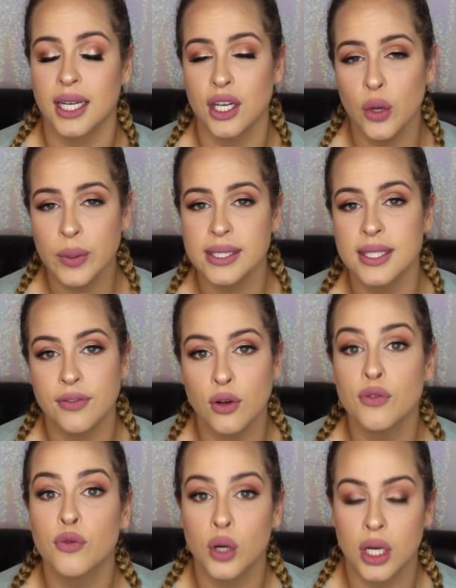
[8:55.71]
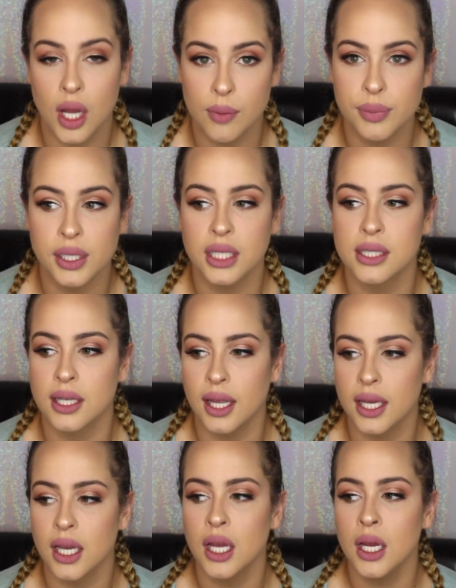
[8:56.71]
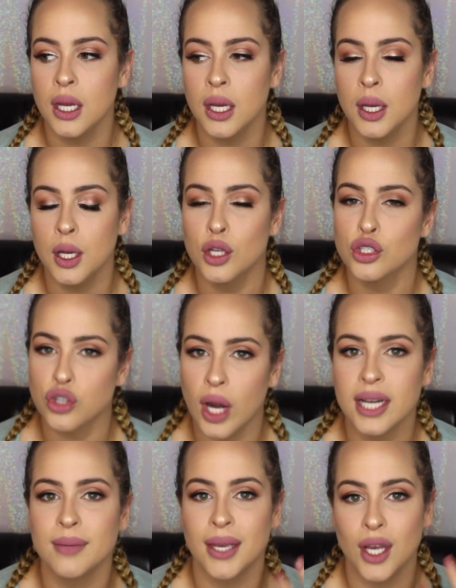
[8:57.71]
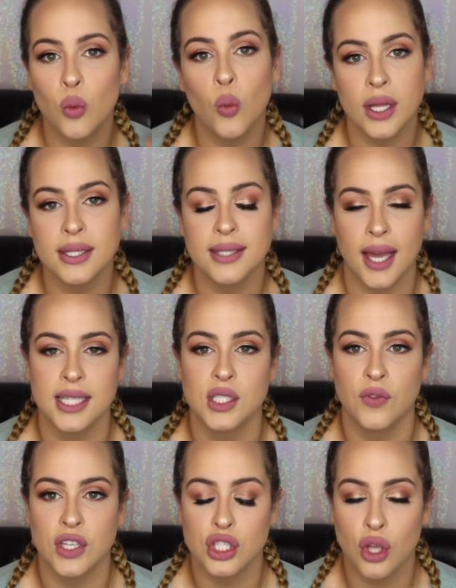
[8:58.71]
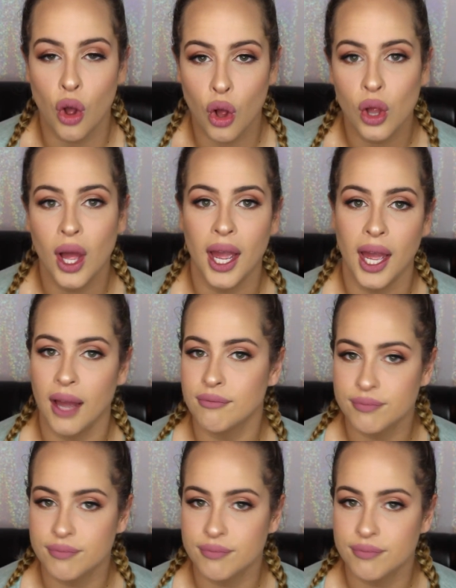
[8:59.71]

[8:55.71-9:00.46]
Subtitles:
And I know it's difficult for a company to like try to make a one size fits all.